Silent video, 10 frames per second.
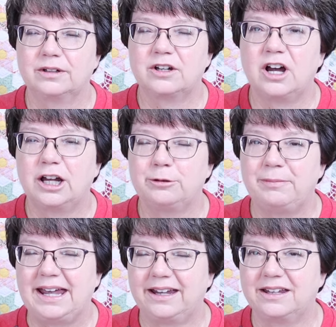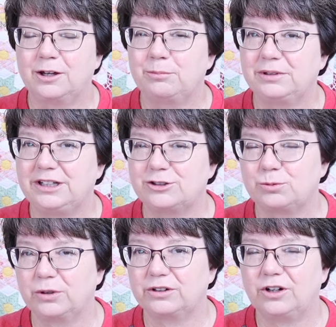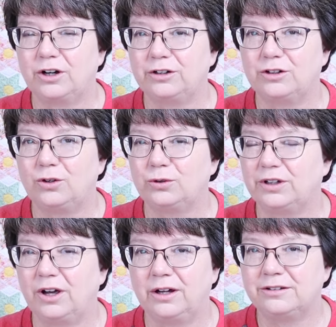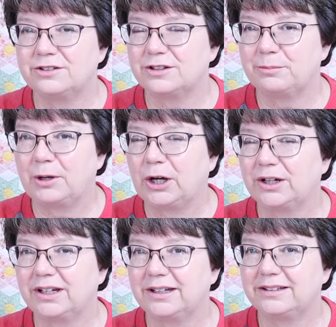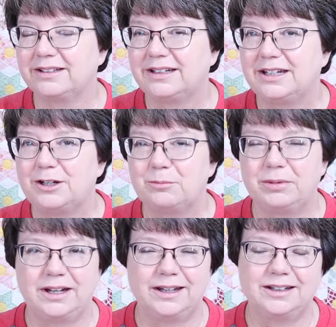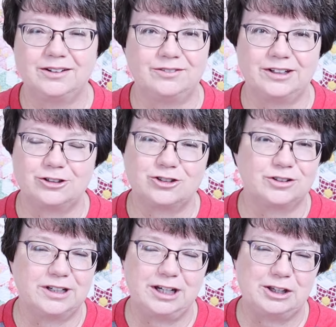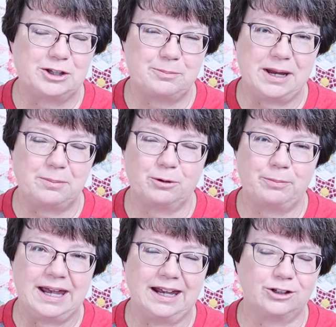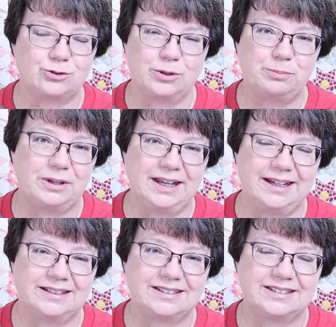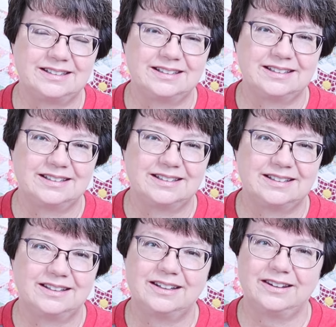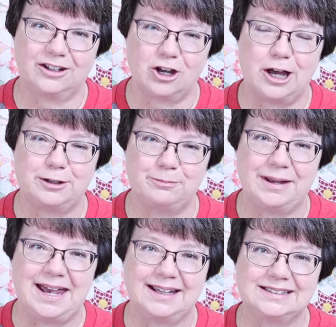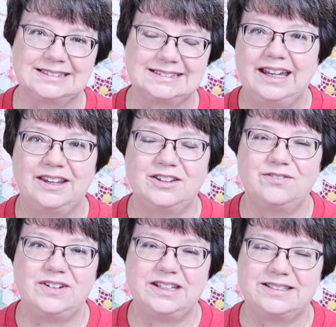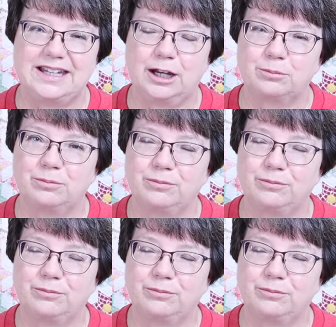Cotton bag companies worked hard to hold on to the market, but eventually the paper bags replaced the cotton bags, and the feed sack